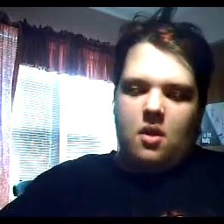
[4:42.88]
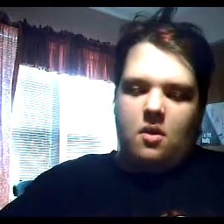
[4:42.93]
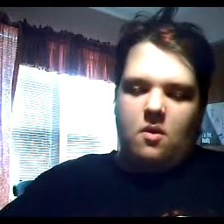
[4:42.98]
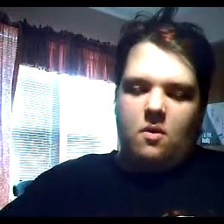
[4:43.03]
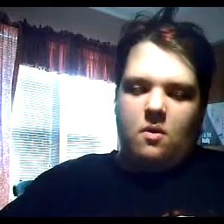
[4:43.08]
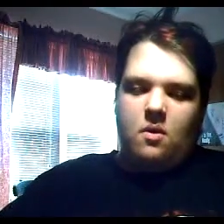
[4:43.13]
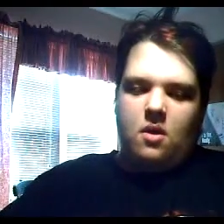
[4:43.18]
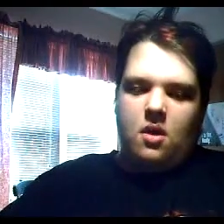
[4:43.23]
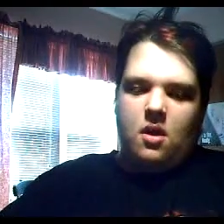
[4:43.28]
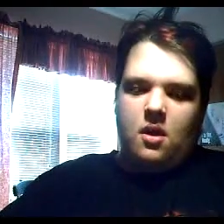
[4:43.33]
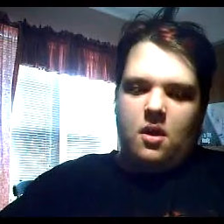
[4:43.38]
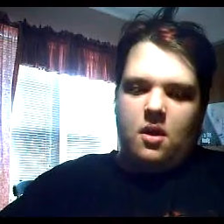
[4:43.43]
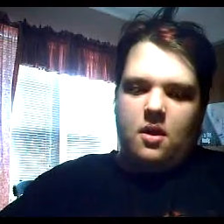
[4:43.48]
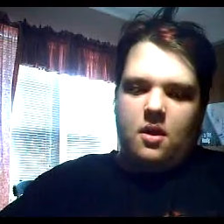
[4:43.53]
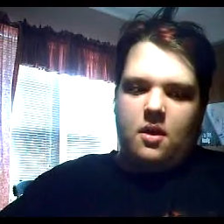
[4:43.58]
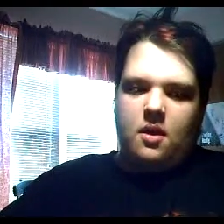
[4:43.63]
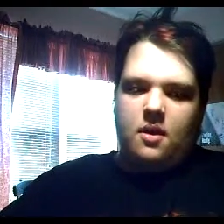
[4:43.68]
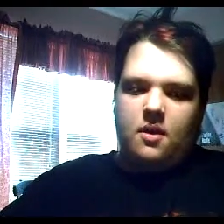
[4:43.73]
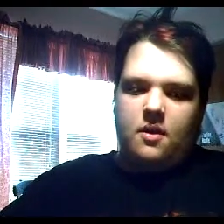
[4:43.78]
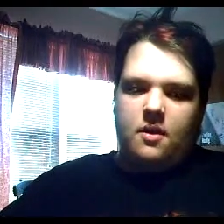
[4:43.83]
now,
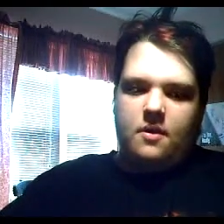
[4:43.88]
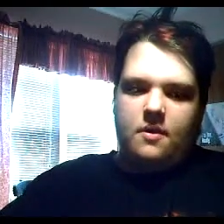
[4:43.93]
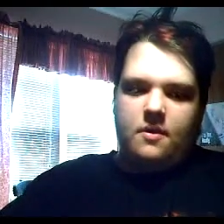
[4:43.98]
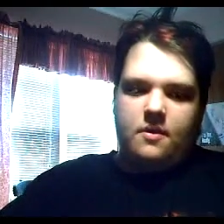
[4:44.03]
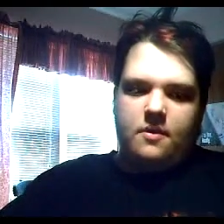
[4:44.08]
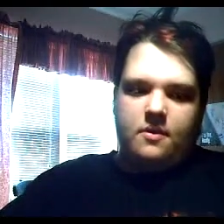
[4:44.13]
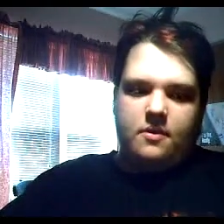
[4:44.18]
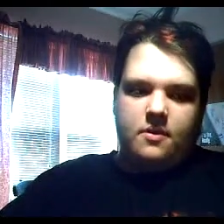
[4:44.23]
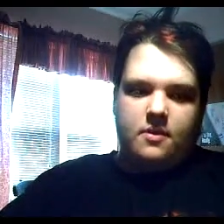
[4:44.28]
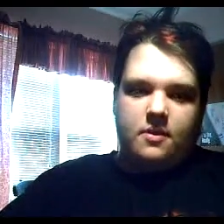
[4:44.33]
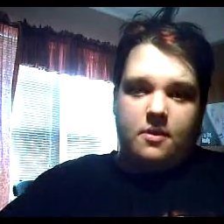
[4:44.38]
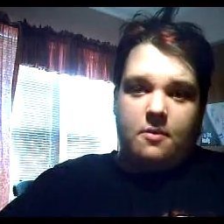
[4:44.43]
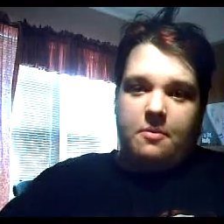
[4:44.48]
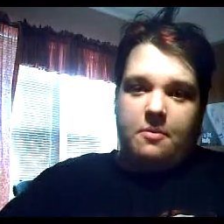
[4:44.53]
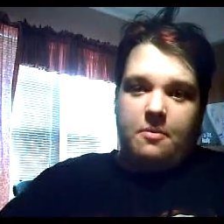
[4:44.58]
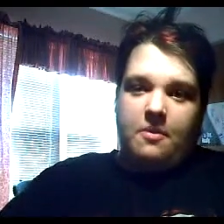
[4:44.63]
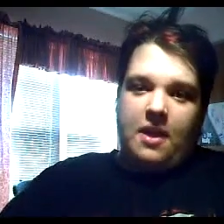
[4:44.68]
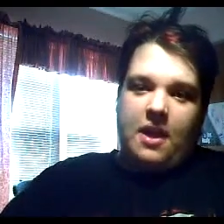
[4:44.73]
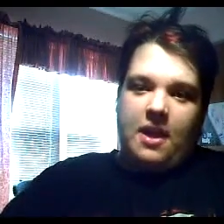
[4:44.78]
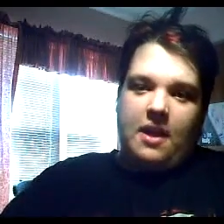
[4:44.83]
uh,
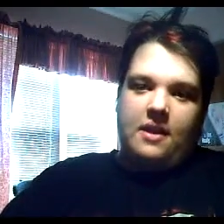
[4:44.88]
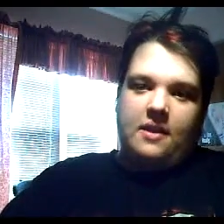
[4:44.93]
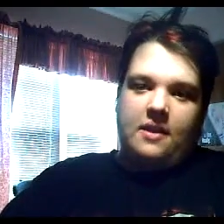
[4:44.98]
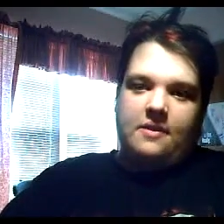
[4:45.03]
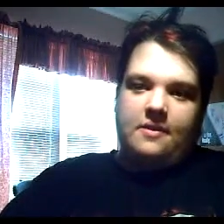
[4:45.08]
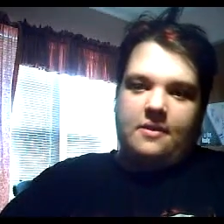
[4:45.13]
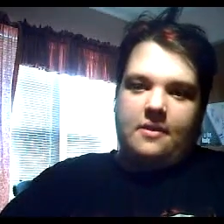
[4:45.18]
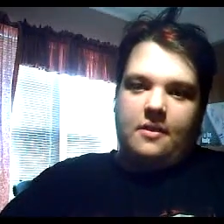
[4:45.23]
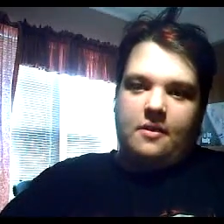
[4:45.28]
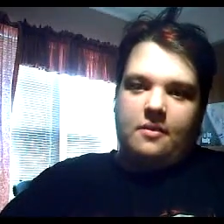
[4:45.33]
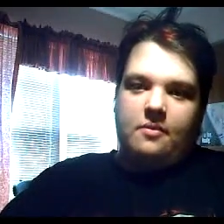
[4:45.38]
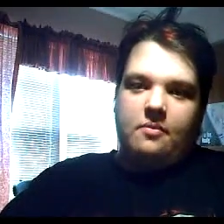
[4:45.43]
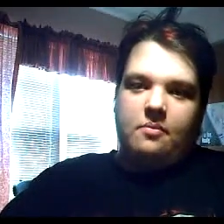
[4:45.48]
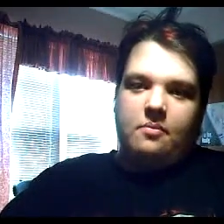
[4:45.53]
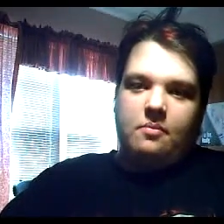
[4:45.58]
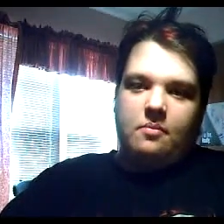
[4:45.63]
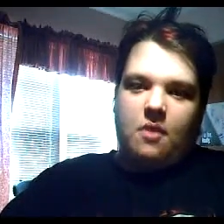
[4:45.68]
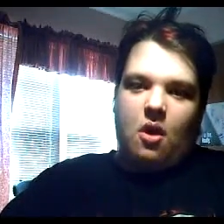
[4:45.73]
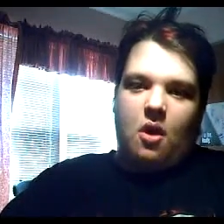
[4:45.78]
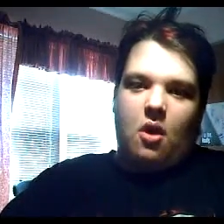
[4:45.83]
their plan is
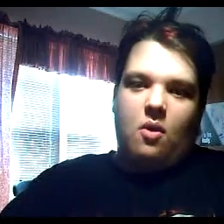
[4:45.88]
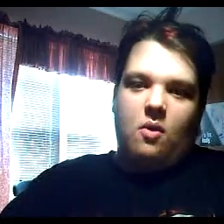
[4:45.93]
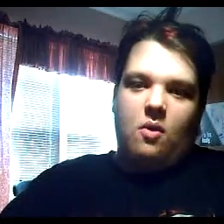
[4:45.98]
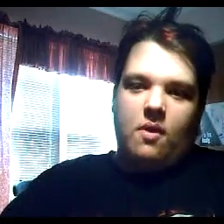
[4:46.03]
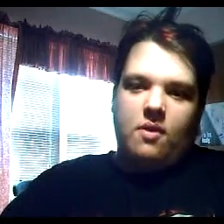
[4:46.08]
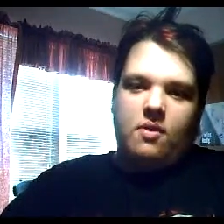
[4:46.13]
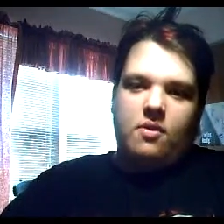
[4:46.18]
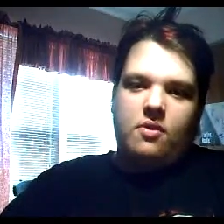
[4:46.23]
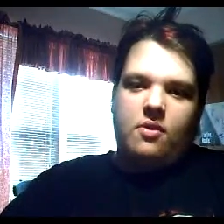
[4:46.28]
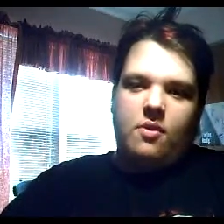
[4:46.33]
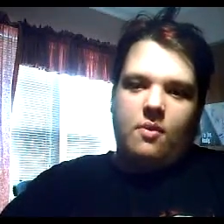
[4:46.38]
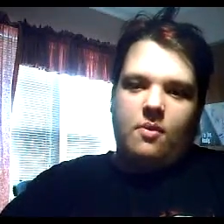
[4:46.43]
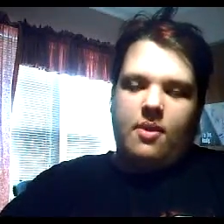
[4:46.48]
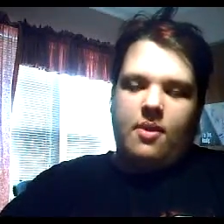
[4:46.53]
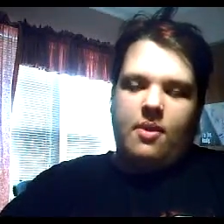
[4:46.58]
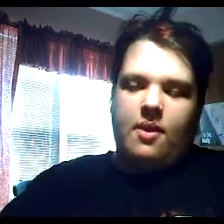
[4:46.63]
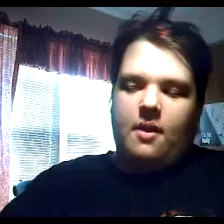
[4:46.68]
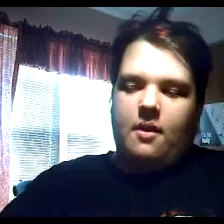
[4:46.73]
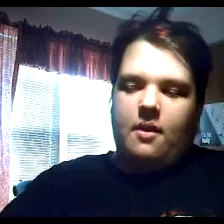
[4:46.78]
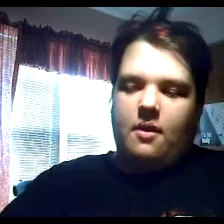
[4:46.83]
to go
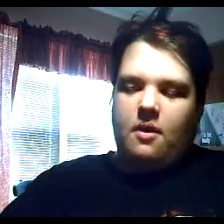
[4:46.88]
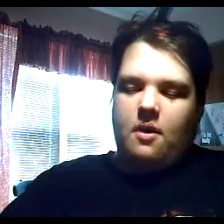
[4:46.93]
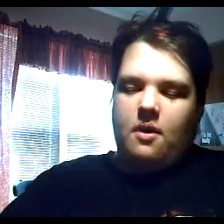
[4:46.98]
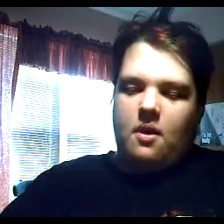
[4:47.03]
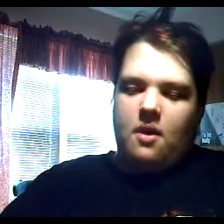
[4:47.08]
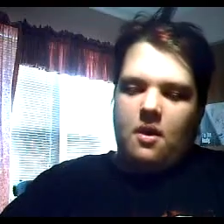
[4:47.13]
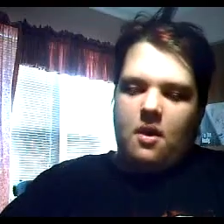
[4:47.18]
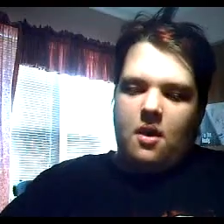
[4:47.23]
into the,